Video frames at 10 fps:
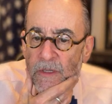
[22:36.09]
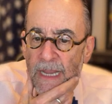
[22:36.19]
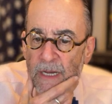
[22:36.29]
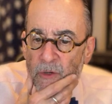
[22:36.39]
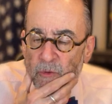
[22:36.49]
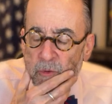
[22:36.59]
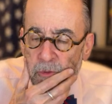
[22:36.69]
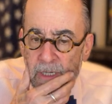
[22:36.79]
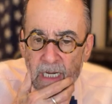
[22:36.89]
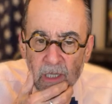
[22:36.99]
Thank you,
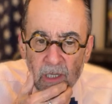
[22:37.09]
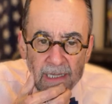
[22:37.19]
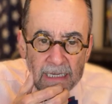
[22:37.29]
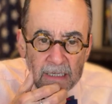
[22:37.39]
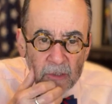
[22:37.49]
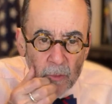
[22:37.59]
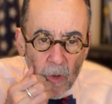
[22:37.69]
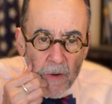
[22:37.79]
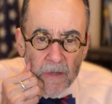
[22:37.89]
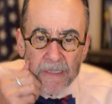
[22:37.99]
truly. Lynn's
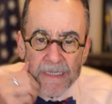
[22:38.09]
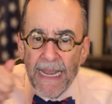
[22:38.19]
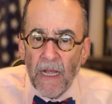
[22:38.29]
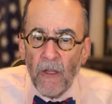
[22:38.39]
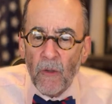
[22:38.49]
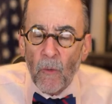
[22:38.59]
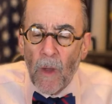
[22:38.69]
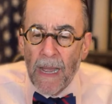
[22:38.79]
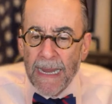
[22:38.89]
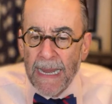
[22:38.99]
Warriors, L
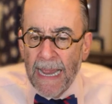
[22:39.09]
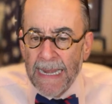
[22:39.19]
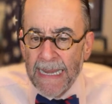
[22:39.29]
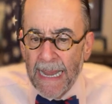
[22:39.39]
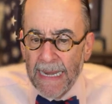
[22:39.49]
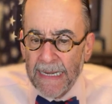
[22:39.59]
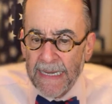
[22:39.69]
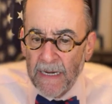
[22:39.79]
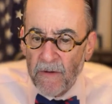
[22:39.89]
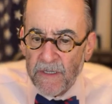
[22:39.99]
Y N N.
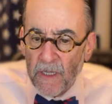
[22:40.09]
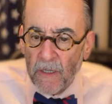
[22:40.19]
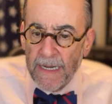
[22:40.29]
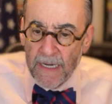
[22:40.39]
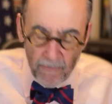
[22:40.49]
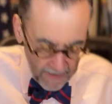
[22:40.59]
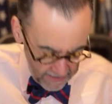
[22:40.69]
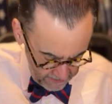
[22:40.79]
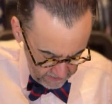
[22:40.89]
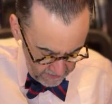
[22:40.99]
Here is the link right
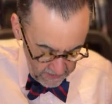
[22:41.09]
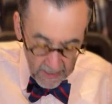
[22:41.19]
here.